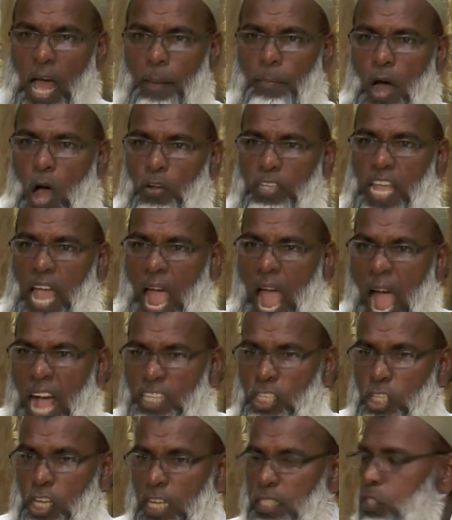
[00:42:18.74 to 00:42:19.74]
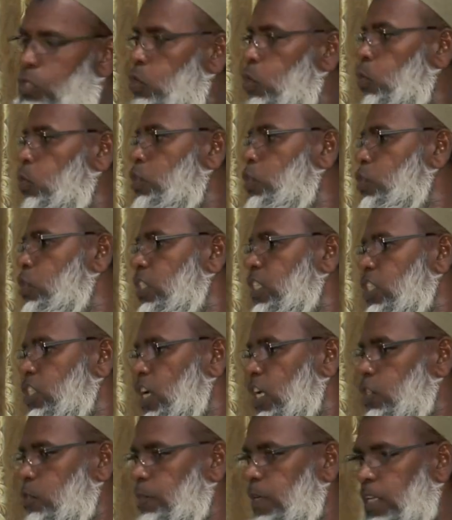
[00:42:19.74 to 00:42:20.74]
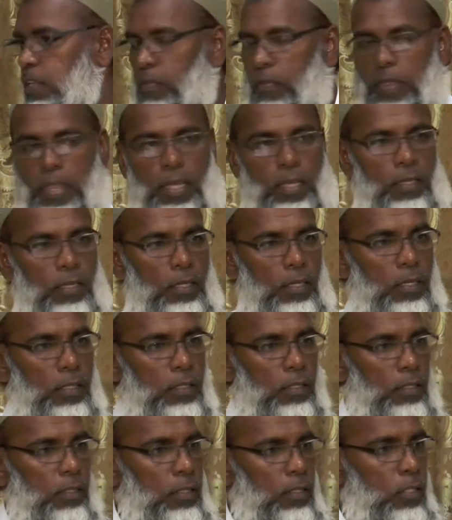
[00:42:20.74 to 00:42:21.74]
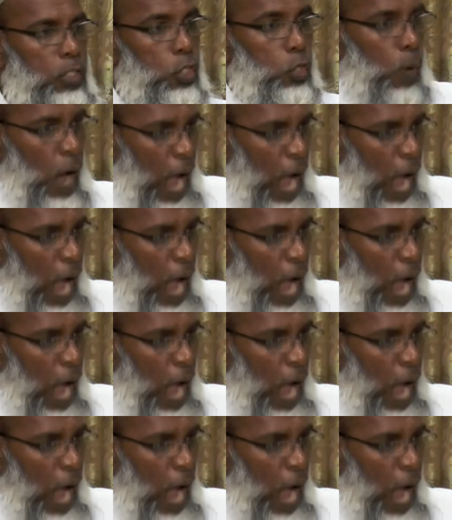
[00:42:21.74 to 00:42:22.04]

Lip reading: about their actions, who is you to judge me? You